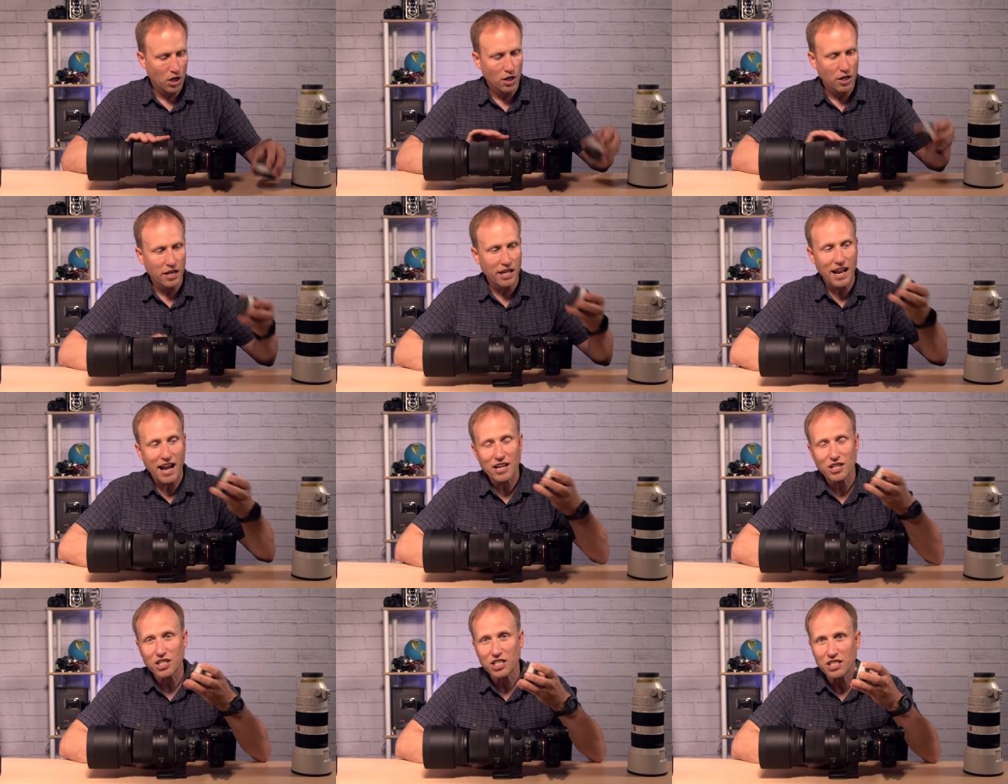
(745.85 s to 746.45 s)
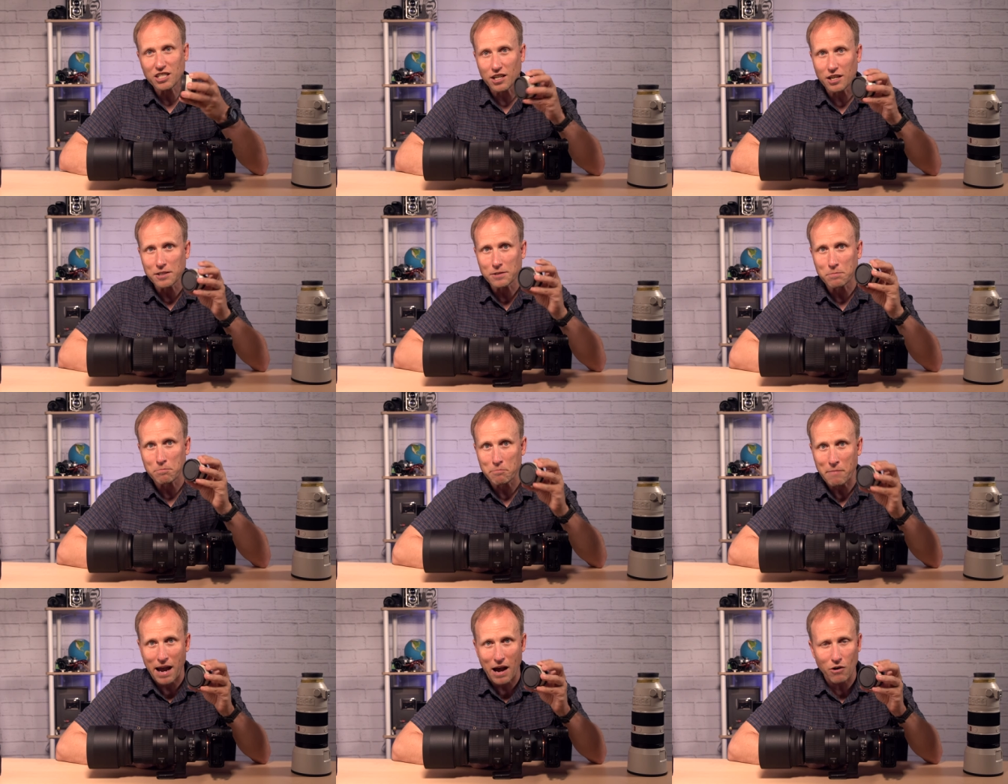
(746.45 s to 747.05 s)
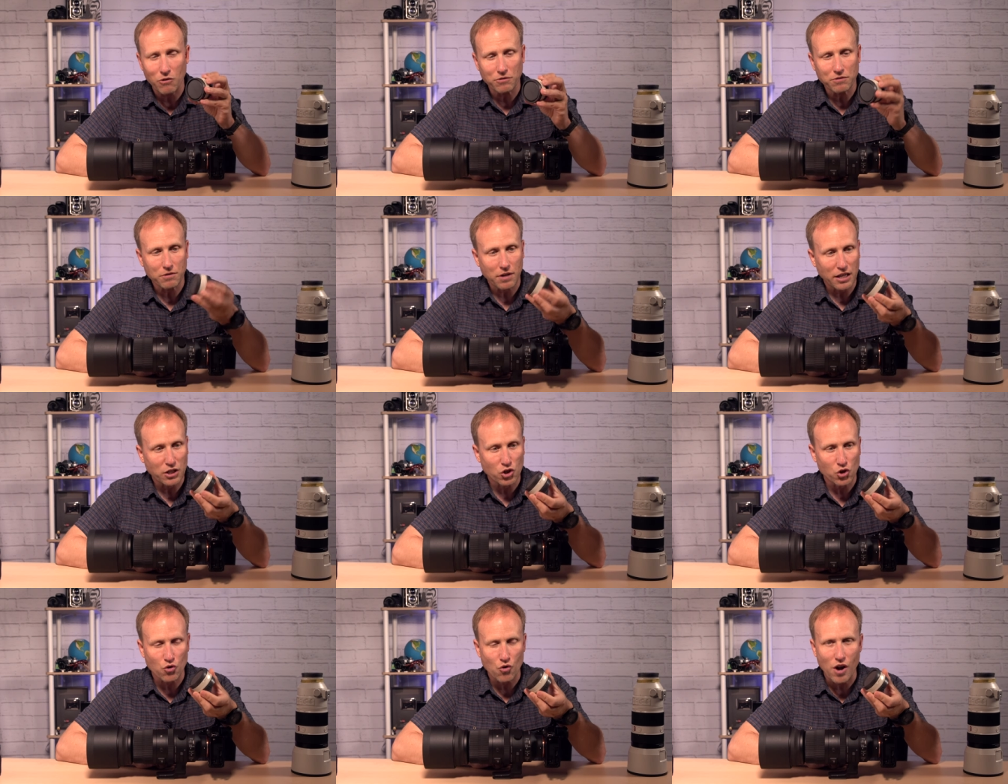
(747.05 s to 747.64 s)
it actually does mount.
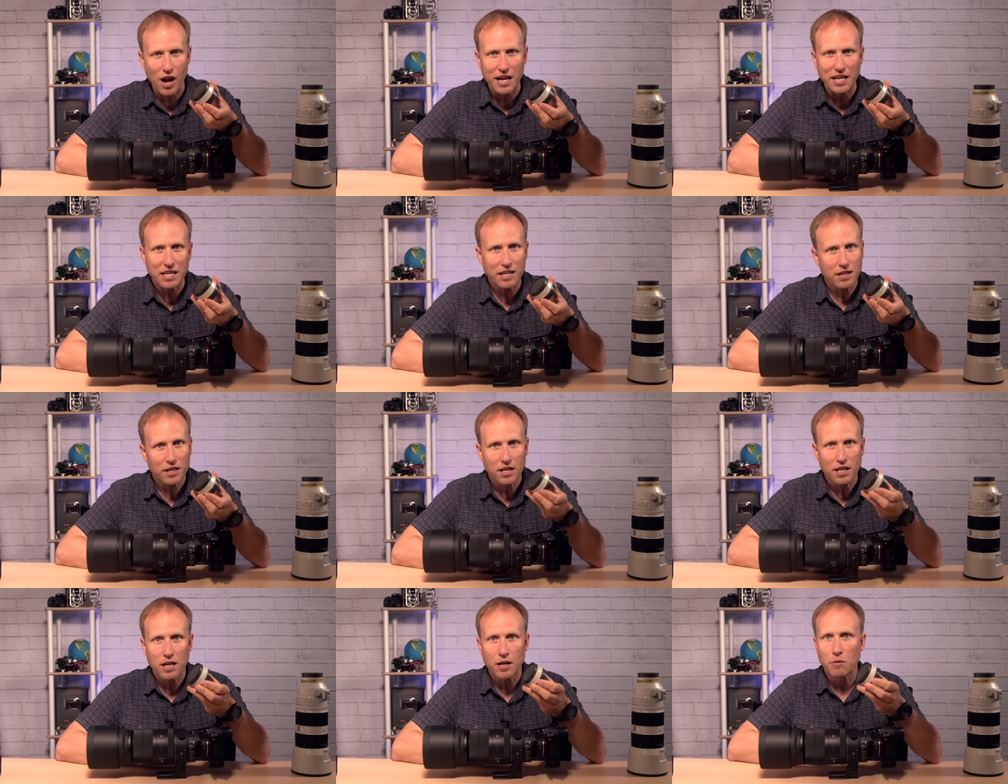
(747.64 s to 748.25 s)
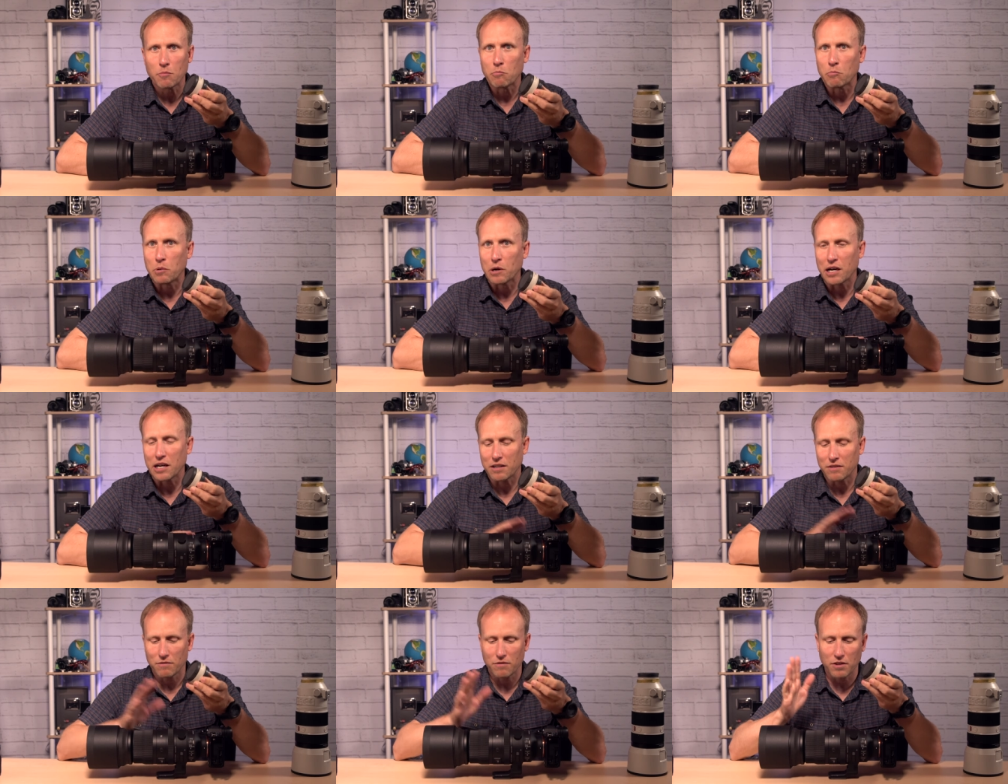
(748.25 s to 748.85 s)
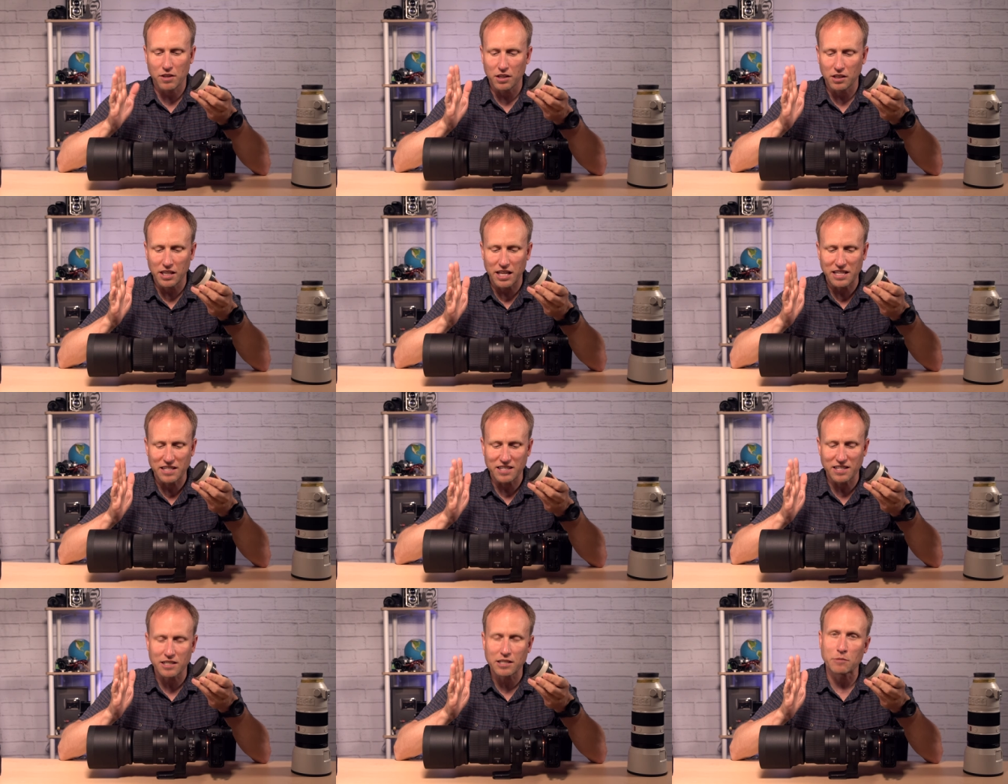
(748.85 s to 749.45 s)
I tried it, but the
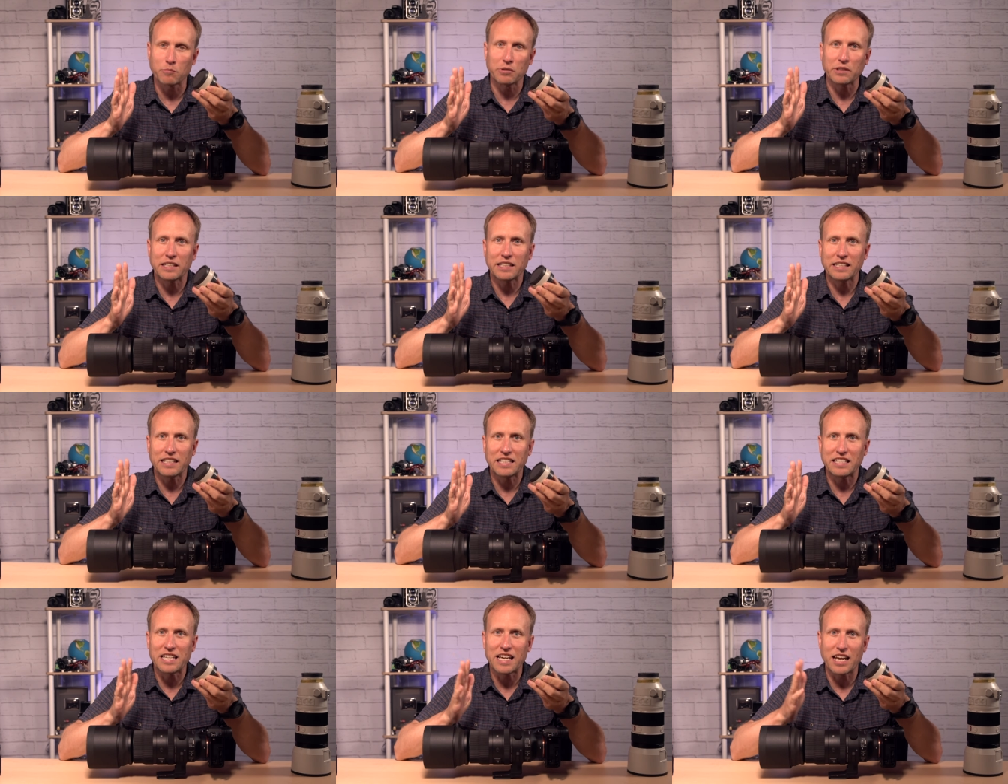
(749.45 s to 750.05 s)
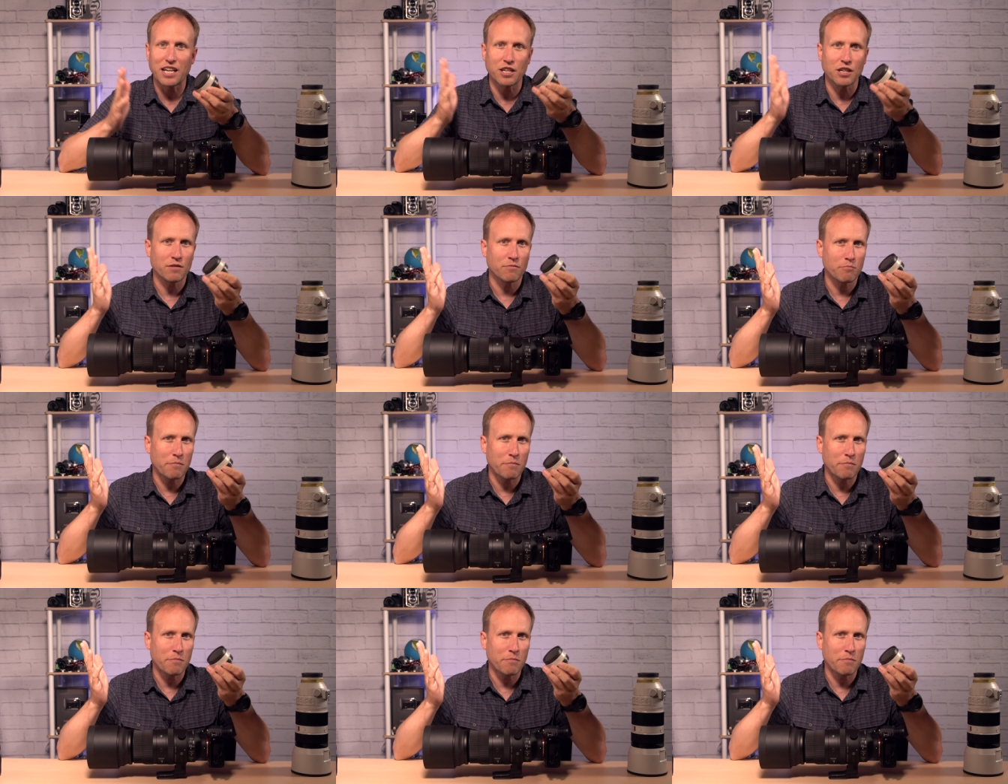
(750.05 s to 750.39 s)
lens is completely dead.